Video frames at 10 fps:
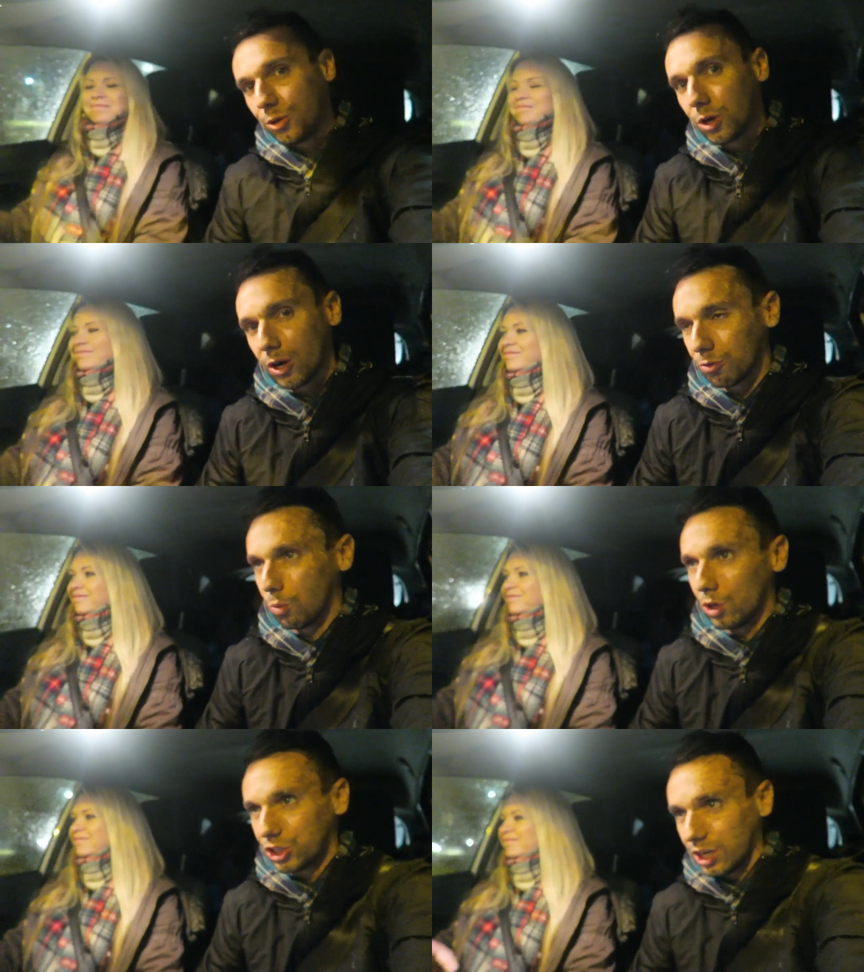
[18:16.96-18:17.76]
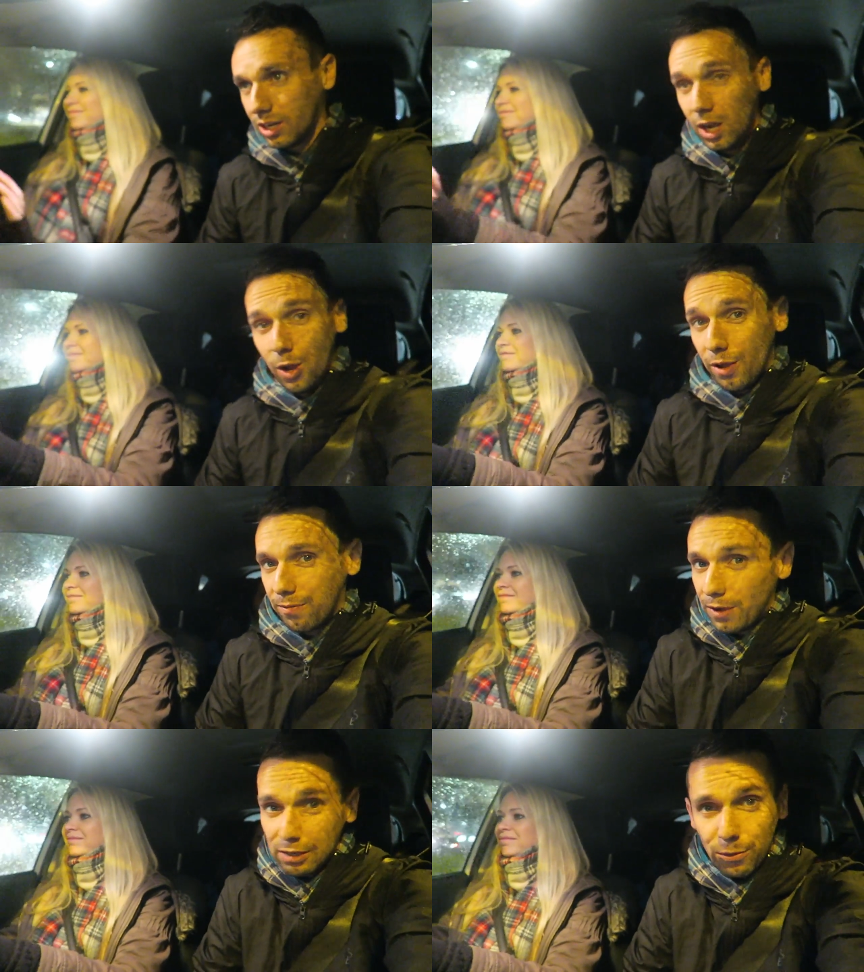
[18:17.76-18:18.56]
Speaker 1: you guys watching.
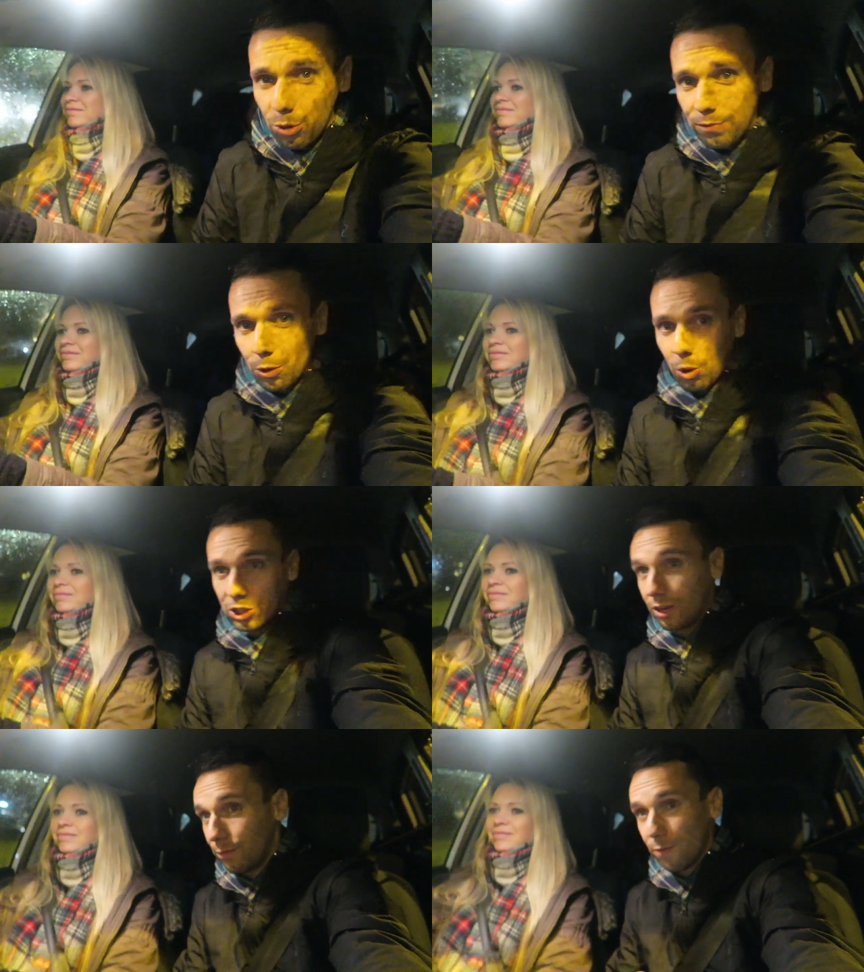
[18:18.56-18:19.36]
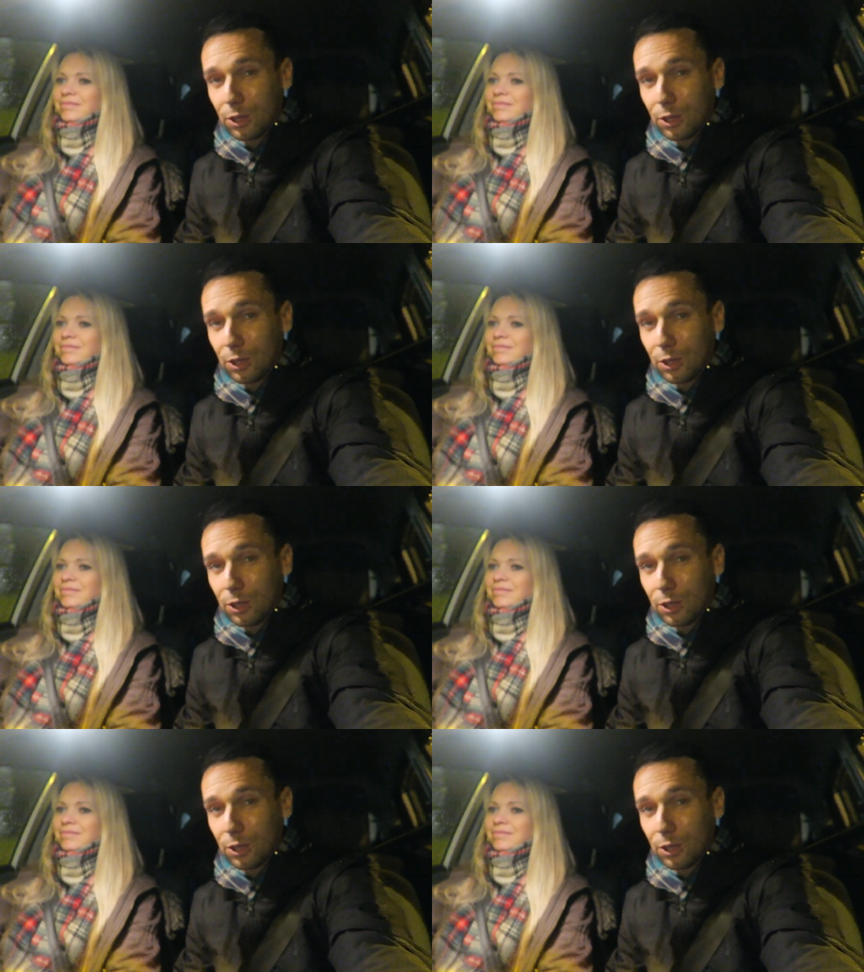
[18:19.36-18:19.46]
And thanks for all of you watching.